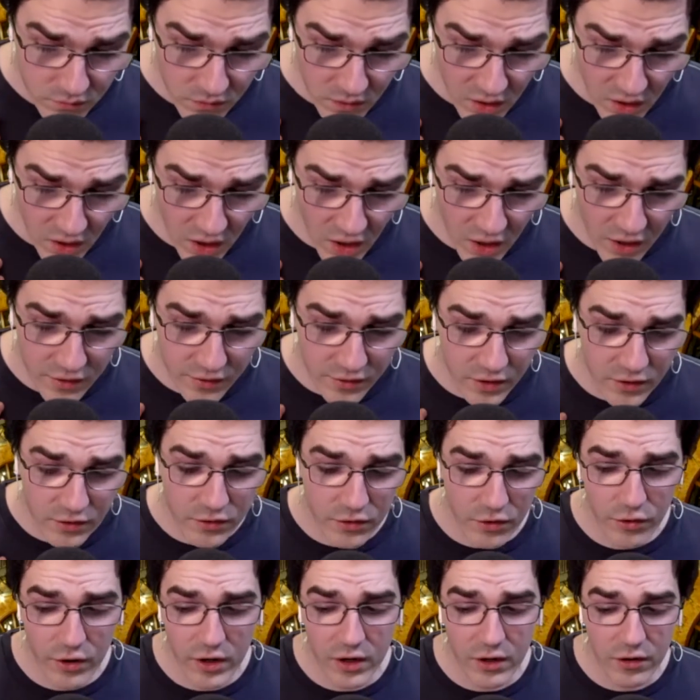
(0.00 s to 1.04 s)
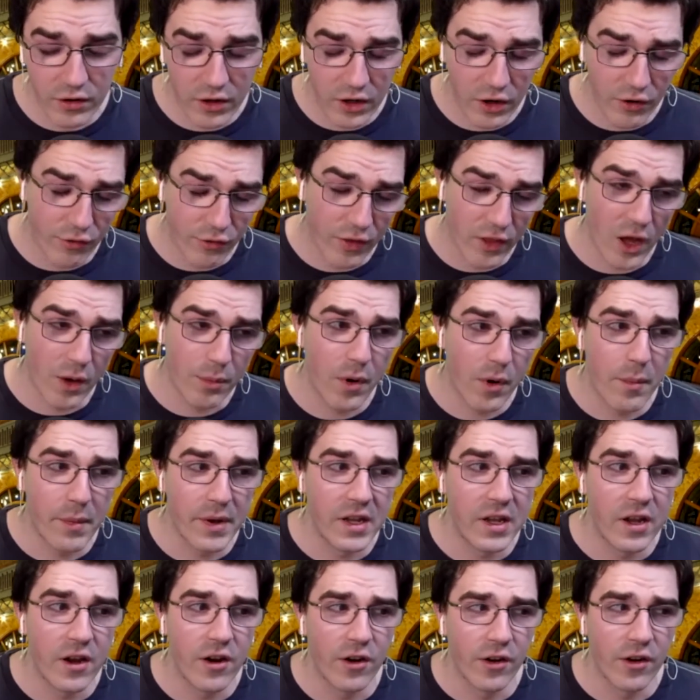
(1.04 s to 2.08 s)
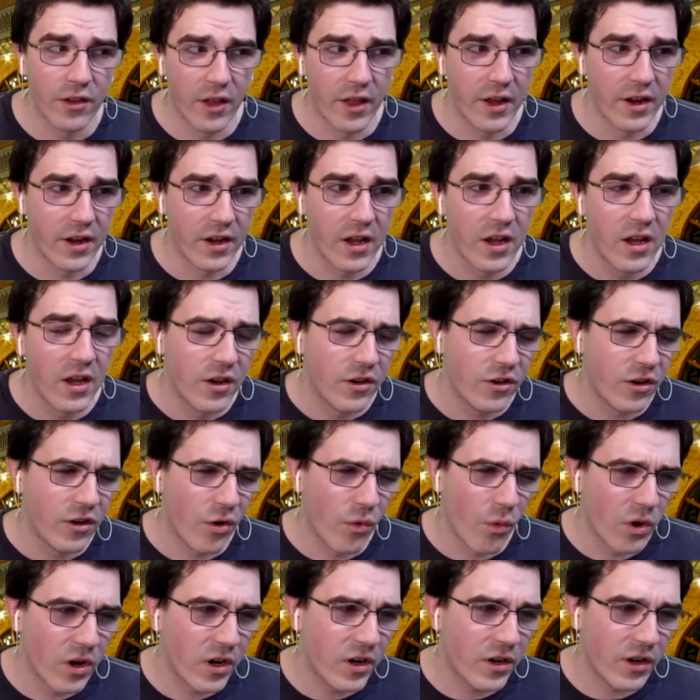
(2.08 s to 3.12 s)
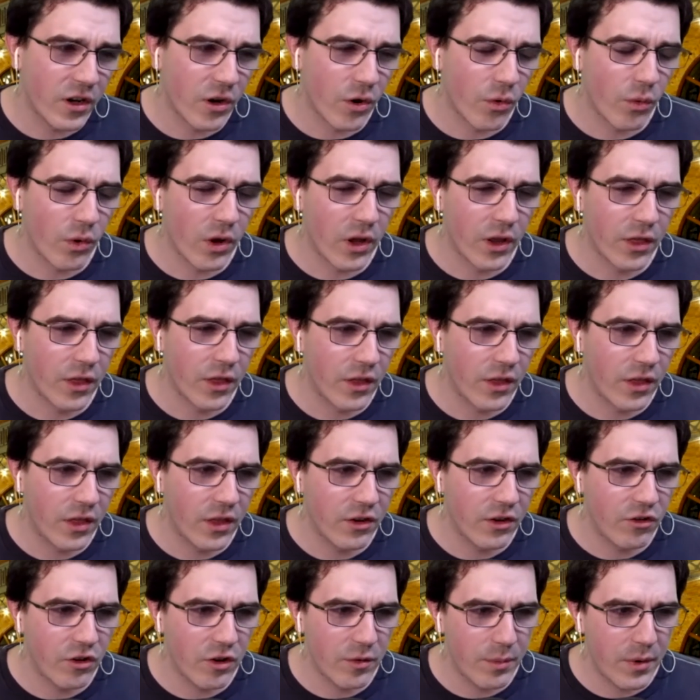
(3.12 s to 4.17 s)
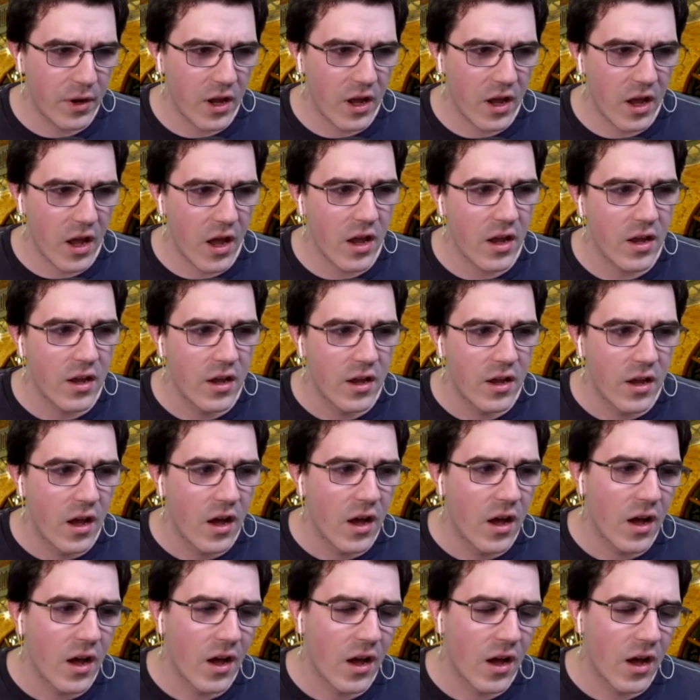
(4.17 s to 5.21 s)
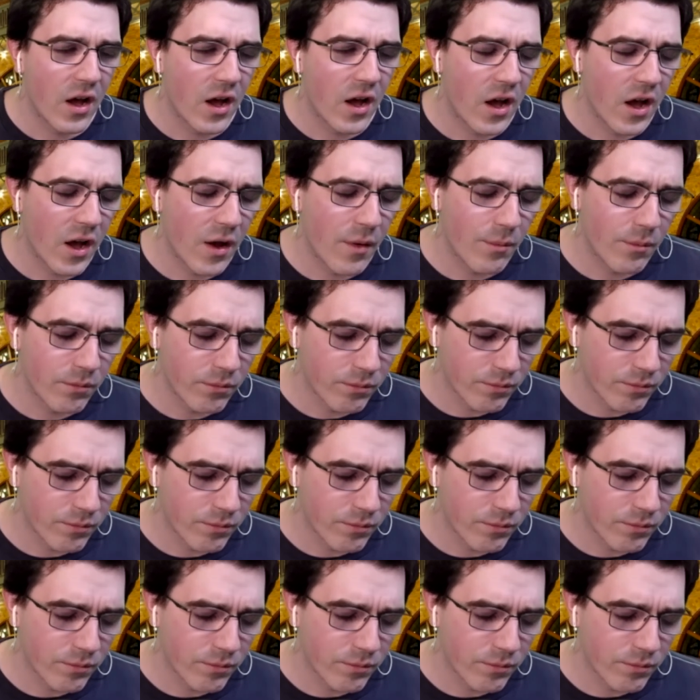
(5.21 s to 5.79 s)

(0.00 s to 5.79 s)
is considering, you know, for the upcoming year, like, do you want to deal with the GPA? Um,